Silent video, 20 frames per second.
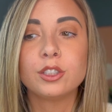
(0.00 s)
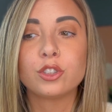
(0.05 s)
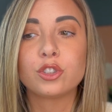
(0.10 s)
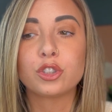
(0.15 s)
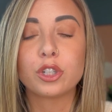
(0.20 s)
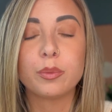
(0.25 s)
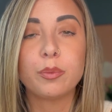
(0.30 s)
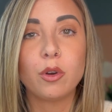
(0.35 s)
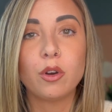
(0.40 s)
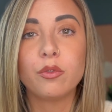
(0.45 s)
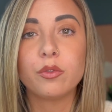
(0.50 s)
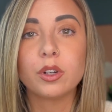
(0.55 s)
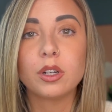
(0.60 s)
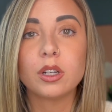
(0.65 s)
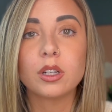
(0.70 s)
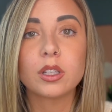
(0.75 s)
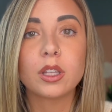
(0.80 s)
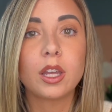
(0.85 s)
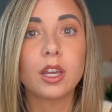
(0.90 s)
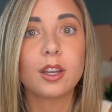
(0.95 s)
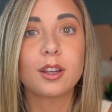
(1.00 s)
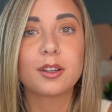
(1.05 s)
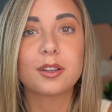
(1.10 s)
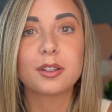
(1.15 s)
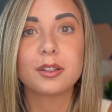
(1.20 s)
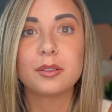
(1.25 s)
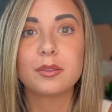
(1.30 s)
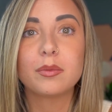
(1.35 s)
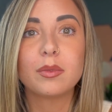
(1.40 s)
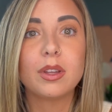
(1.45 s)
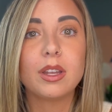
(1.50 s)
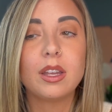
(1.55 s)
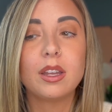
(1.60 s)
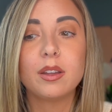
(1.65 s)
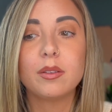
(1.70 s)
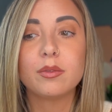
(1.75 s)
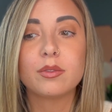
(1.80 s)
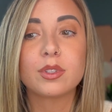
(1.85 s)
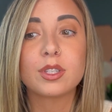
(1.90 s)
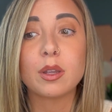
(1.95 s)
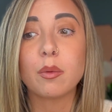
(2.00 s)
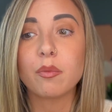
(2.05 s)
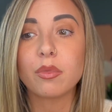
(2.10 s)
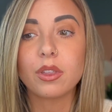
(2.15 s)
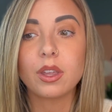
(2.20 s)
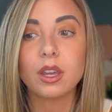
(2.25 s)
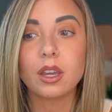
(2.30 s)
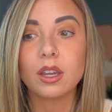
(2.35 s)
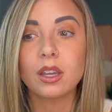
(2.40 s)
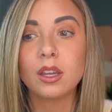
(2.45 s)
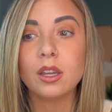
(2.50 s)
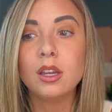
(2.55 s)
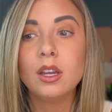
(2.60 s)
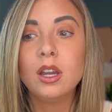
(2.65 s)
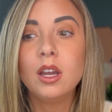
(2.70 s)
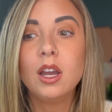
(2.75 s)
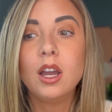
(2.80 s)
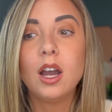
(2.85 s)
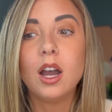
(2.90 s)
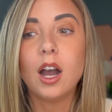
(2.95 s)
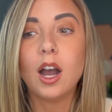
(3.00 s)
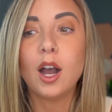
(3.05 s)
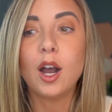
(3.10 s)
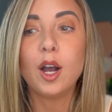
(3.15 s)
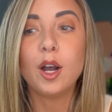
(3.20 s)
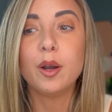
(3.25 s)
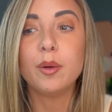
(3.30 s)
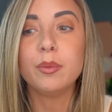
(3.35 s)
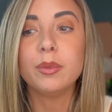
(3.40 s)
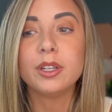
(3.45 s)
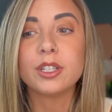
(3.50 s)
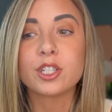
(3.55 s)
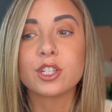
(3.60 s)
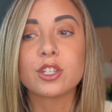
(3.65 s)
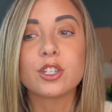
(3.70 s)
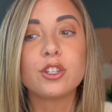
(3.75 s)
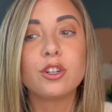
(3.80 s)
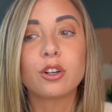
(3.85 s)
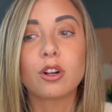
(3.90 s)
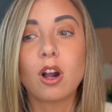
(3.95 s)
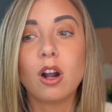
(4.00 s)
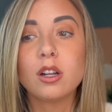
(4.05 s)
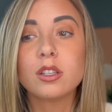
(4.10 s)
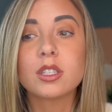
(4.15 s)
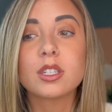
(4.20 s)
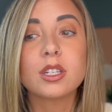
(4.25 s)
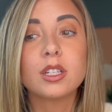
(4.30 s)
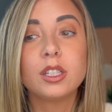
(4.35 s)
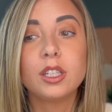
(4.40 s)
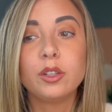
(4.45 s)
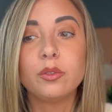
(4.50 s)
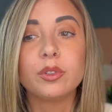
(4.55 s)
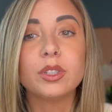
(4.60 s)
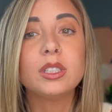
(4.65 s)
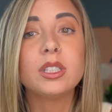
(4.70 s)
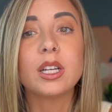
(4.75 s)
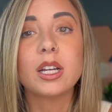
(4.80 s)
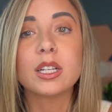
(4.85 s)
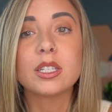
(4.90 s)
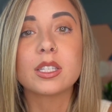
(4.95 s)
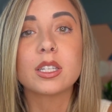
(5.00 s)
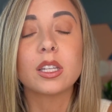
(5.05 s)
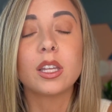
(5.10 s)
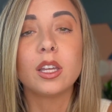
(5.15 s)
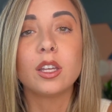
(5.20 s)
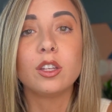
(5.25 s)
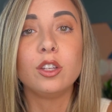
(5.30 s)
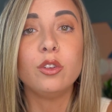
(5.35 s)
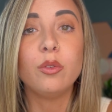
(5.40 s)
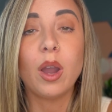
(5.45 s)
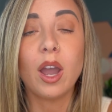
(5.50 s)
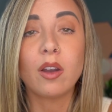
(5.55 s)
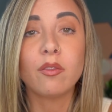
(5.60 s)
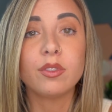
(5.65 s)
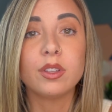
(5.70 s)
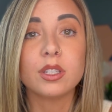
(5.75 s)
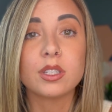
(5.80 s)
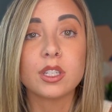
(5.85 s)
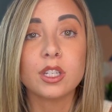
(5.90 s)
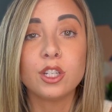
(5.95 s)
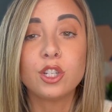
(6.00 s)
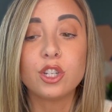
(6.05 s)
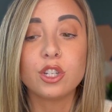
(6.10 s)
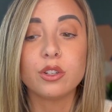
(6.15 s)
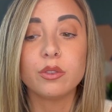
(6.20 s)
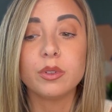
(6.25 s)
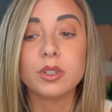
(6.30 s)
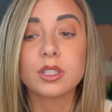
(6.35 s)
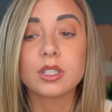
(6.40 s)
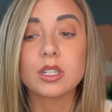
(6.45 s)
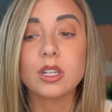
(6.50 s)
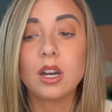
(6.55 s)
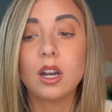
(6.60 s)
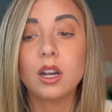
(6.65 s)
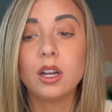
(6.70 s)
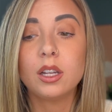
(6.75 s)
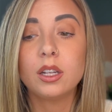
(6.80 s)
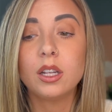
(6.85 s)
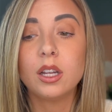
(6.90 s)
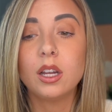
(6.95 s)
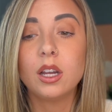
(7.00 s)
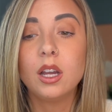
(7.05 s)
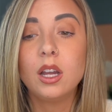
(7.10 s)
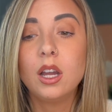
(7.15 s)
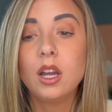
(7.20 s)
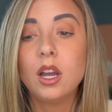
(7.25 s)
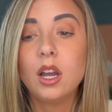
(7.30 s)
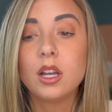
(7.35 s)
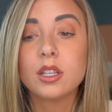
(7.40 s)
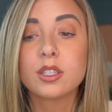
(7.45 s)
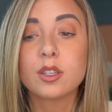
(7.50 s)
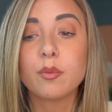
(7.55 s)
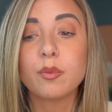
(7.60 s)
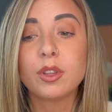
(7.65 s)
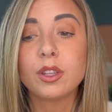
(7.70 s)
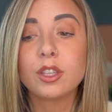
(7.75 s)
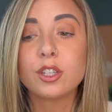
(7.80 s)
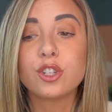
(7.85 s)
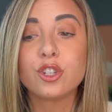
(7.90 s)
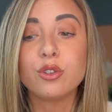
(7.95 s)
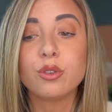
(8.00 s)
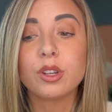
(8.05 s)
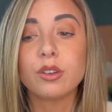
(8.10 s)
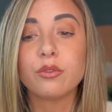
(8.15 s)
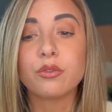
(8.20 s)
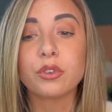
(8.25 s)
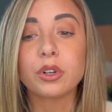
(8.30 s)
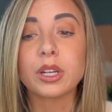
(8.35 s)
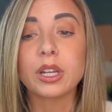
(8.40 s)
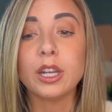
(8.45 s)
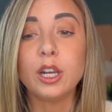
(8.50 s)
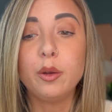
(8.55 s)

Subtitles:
trip over like something, it's just, you're constantly realize that like you have this issue. It's not something that you can forget